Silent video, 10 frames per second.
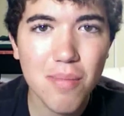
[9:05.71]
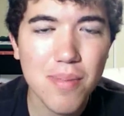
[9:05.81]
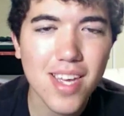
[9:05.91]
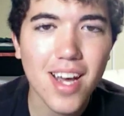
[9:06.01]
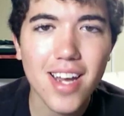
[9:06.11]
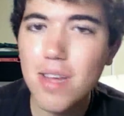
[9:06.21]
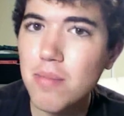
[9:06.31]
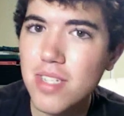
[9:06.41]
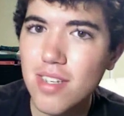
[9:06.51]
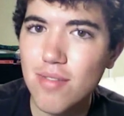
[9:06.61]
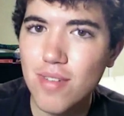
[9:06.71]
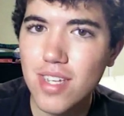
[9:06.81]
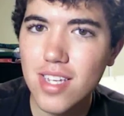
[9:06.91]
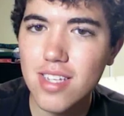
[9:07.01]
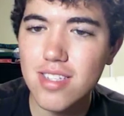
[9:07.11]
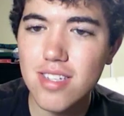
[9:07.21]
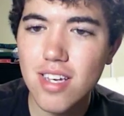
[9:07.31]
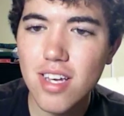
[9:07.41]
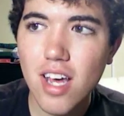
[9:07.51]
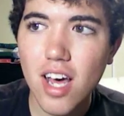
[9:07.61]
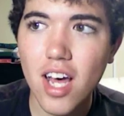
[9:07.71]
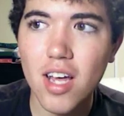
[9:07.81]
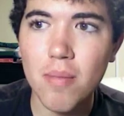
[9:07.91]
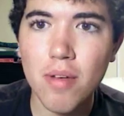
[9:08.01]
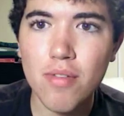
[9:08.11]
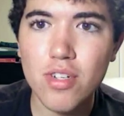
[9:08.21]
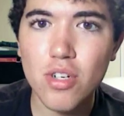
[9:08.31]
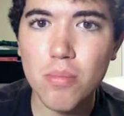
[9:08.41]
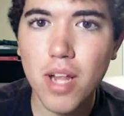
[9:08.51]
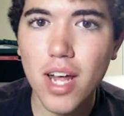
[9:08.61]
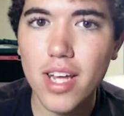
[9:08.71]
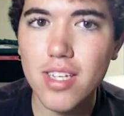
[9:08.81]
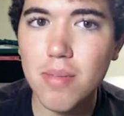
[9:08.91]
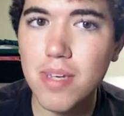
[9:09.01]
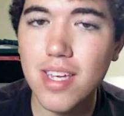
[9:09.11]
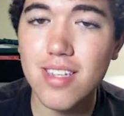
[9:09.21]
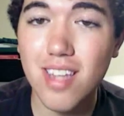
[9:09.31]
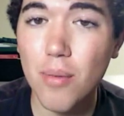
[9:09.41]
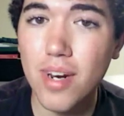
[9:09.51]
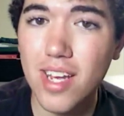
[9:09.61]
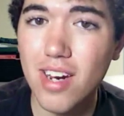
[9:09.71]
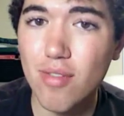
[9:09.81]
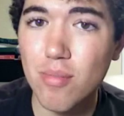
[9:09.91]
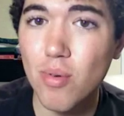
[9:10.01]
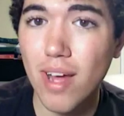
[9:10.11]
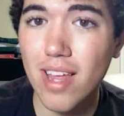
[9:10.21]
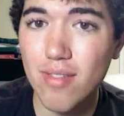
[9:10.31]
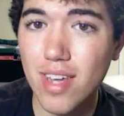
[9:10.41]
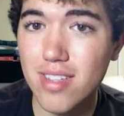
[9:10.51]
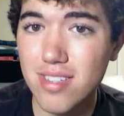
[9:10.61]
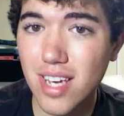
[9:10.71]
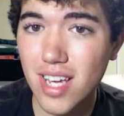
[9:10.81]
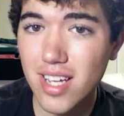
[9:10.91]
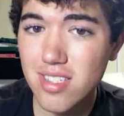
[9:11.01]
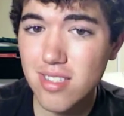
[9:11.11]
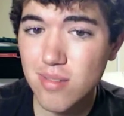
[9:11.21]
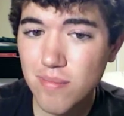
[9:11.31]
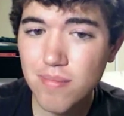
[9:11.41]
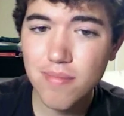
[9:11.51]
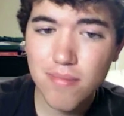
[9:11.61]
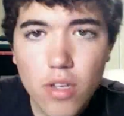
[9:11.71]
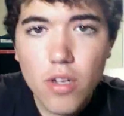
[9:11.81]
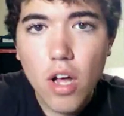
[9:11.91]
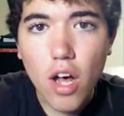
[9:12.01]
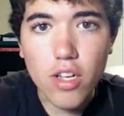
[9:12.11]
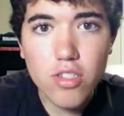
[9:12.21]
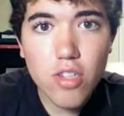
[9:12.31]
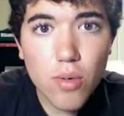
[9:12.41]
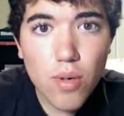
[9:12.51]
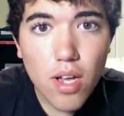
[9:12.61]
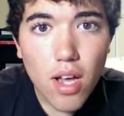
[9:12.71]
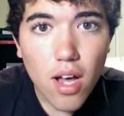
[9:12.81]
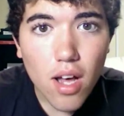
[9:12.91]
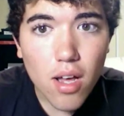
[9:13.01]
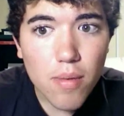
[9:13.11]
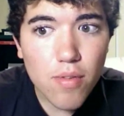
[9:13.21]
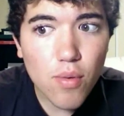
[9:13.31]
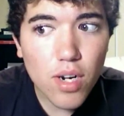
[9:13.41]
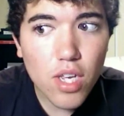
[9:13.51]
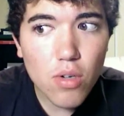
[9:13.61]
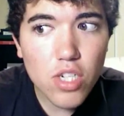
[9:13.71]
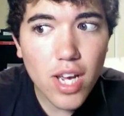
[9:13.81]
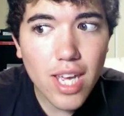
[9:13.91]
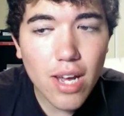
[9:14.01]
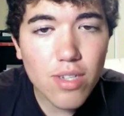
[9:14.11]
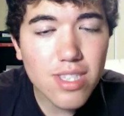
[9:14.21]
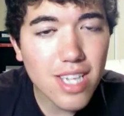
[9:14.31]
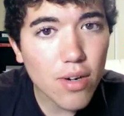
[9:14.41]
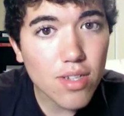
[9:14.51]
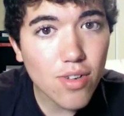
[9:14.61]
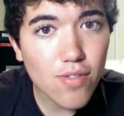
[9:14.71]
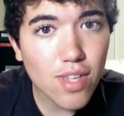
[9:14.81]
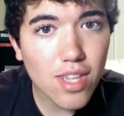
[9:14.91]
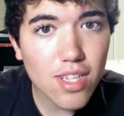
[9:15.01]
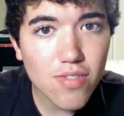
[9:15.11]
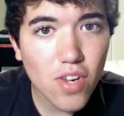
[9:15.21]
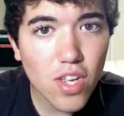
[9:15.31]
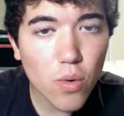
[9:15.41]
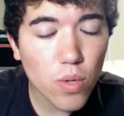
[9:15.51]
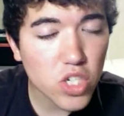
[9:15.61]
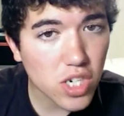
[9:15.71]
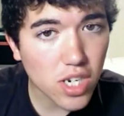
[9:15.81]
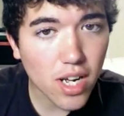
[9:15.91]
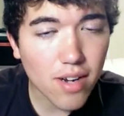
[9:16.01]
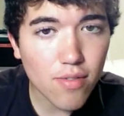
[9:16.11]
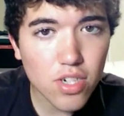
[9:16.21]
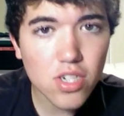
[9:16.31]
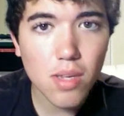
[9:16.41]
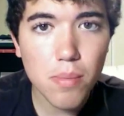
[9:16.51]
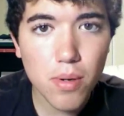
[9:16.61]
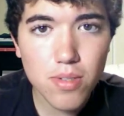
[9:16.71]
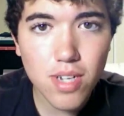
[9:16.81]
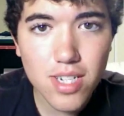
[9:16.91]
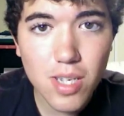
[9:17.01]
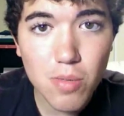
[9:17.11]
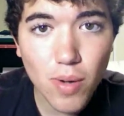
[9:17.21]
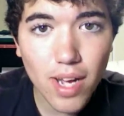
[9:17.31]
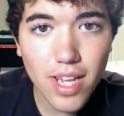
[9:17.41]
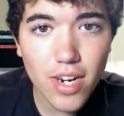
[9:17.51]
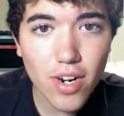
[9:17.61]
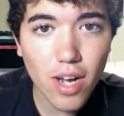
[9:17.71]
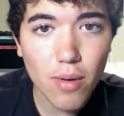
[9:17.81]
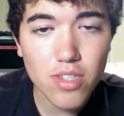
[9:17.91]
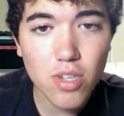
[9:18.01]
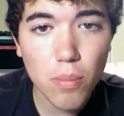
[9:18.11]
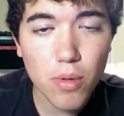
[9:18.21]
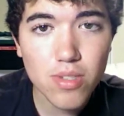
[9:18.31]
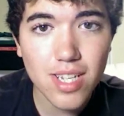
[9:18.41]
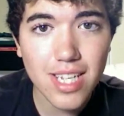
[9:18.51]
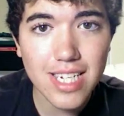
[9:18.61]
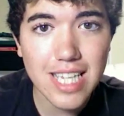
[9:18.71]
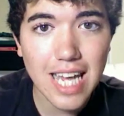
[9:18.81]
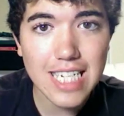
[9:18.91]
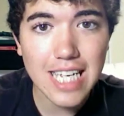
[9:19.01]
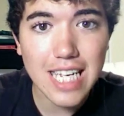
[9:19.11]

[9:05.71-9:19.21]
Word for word: to be on MTV's um, official blog because they want to hear from Twilight fans like us. Also, um, if you want to go check out Sarah's 50 Things video, which she did not officially post on Team Twilighter, I'll also post a link to that